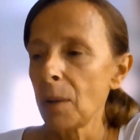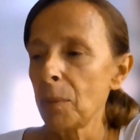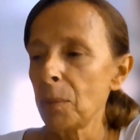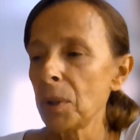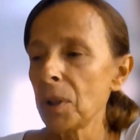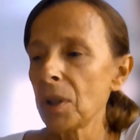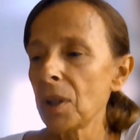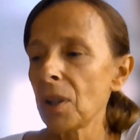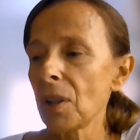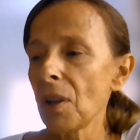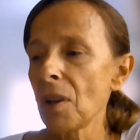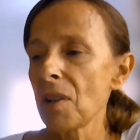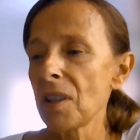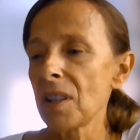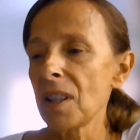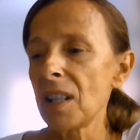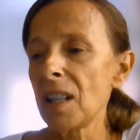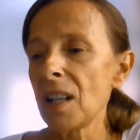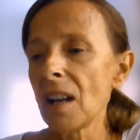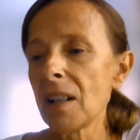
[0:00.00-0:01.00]
because
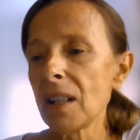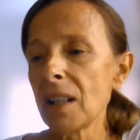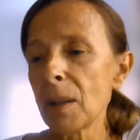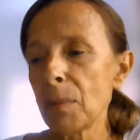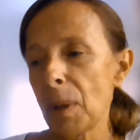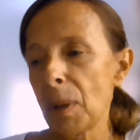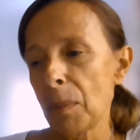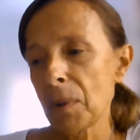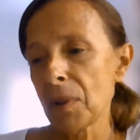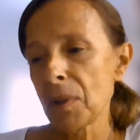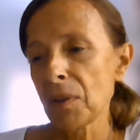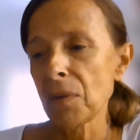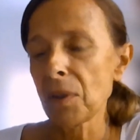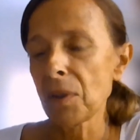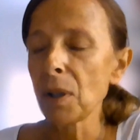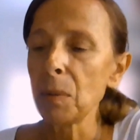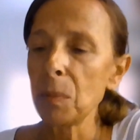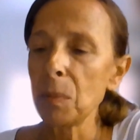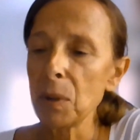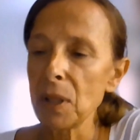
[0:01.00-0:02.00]
the younger members of the
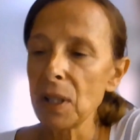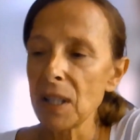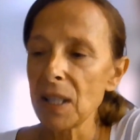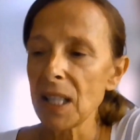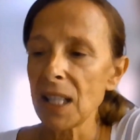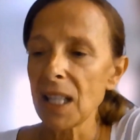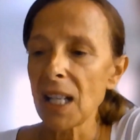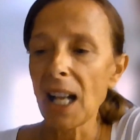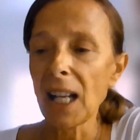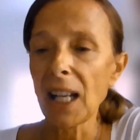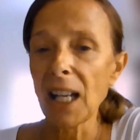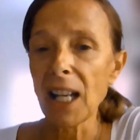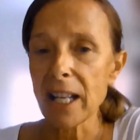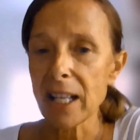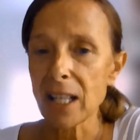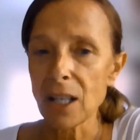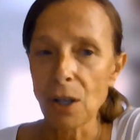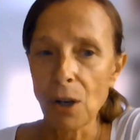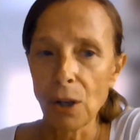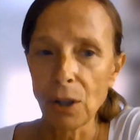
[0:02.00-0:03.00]
community are
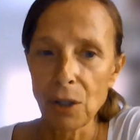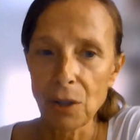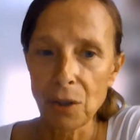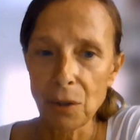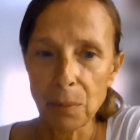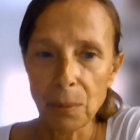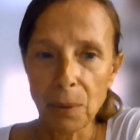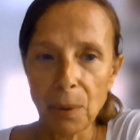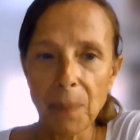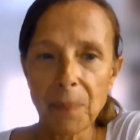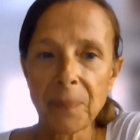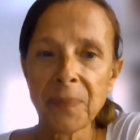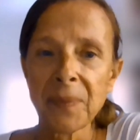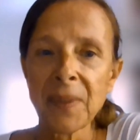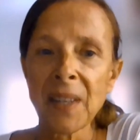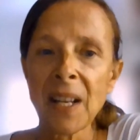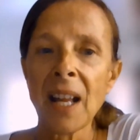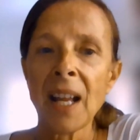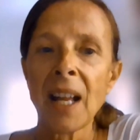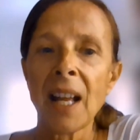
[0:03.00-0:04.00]
less knowledgeable.
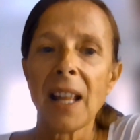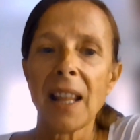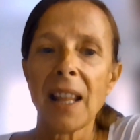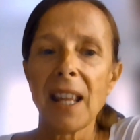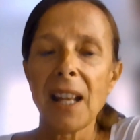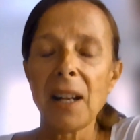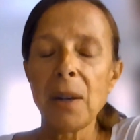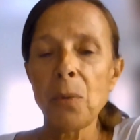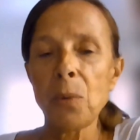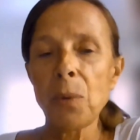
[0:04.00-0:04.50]
Then